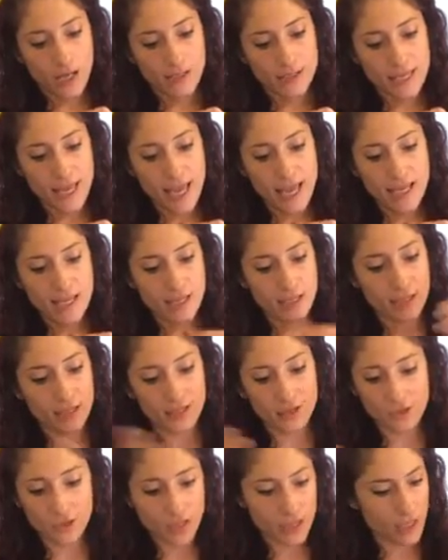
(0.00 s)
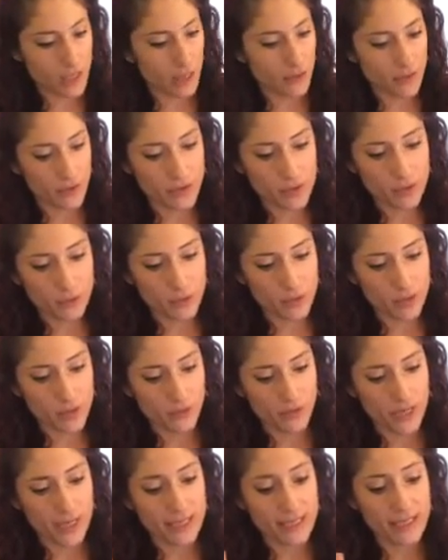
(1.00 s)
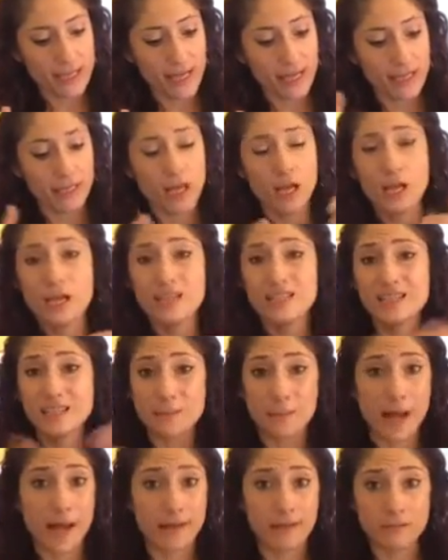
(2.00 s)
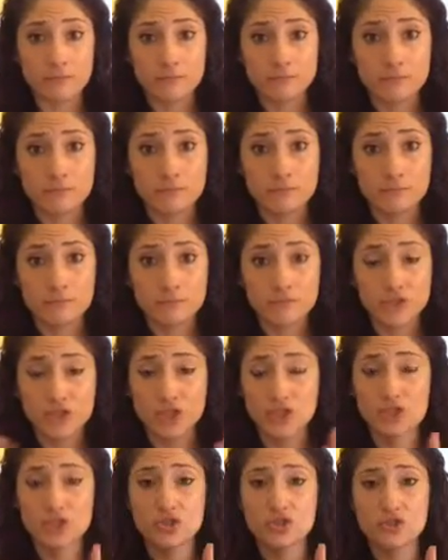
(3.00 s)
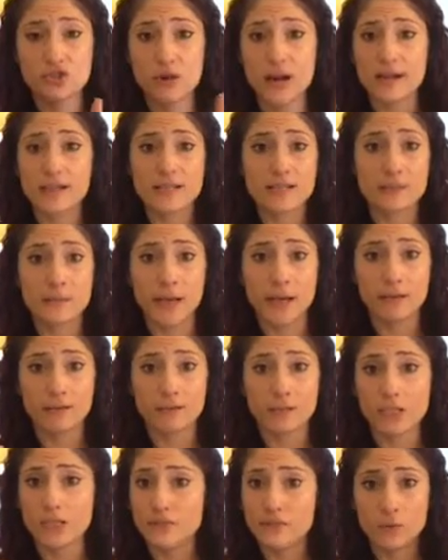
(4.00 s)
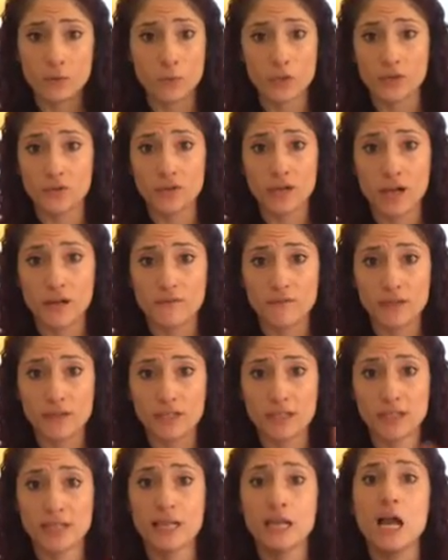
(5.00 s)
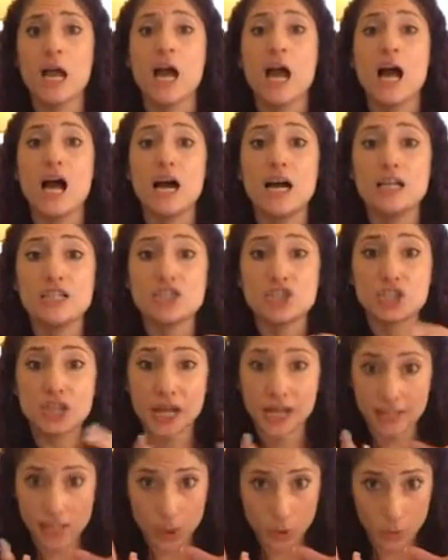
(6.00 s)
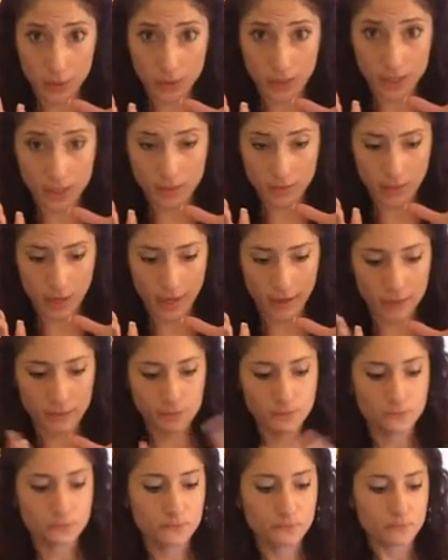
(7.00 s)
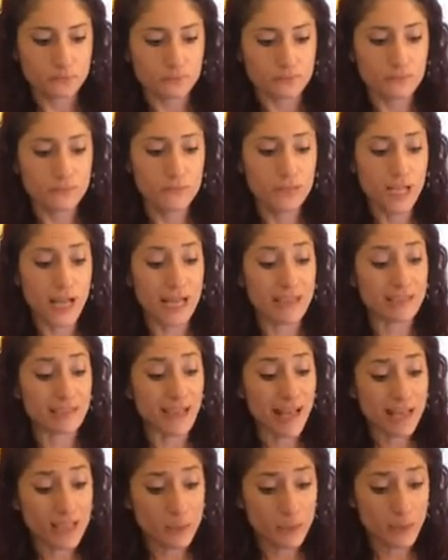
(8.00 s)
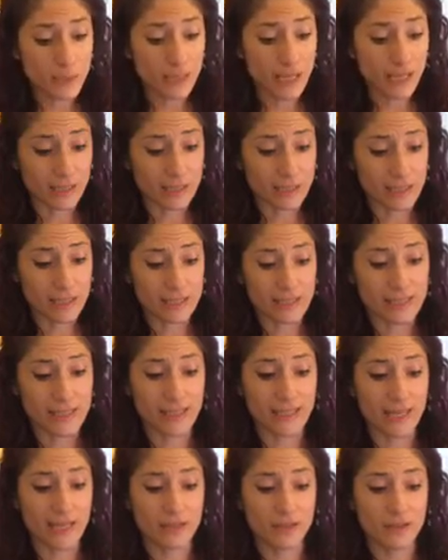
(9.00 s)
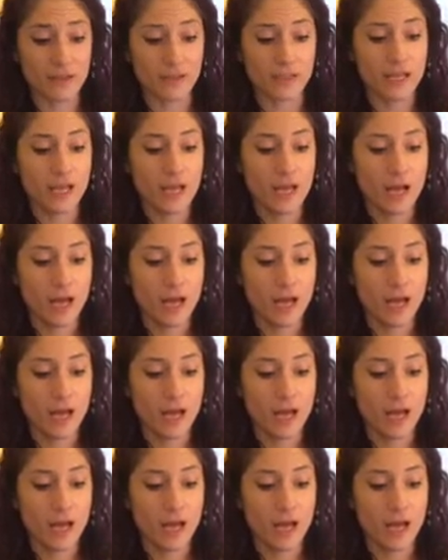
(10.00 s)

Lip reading: Take an interest in others. It was already said, smile. Just try to smile even when you're not feeling it. A genuine smile. And last but not least, and I thought